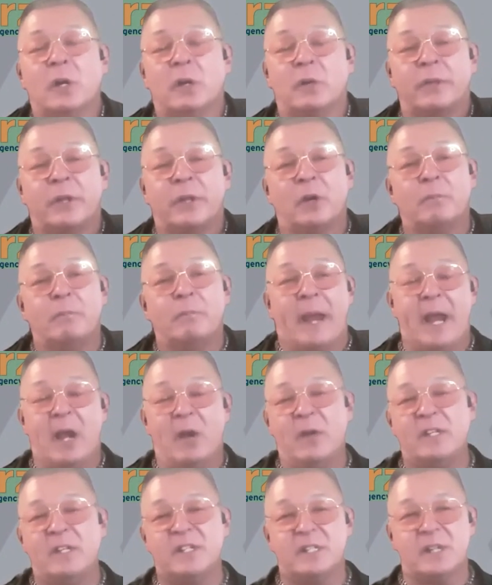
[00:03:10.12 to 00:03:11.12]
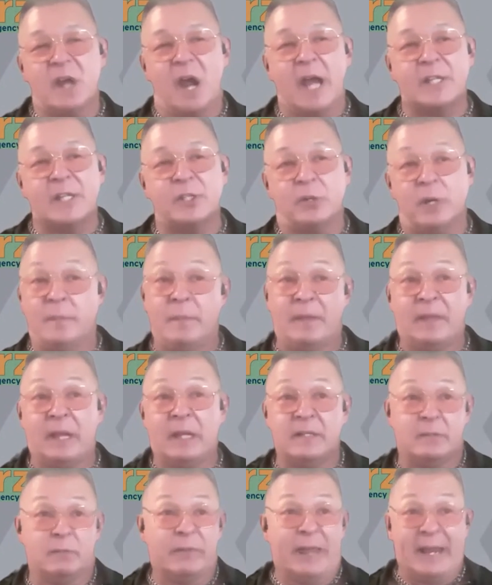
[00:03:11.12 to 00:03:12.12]
Their parents' ice cream that
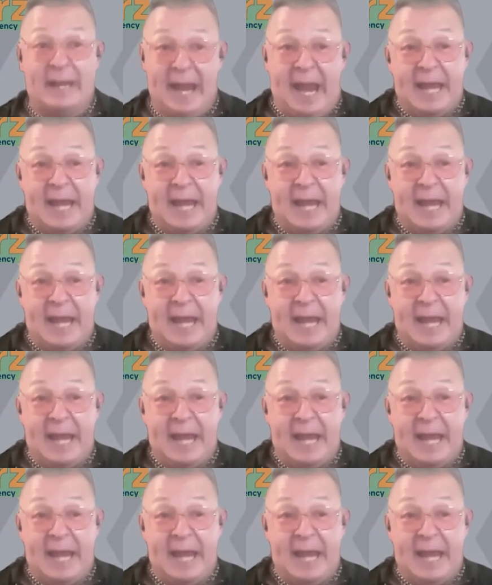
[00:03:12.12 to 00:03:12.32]
they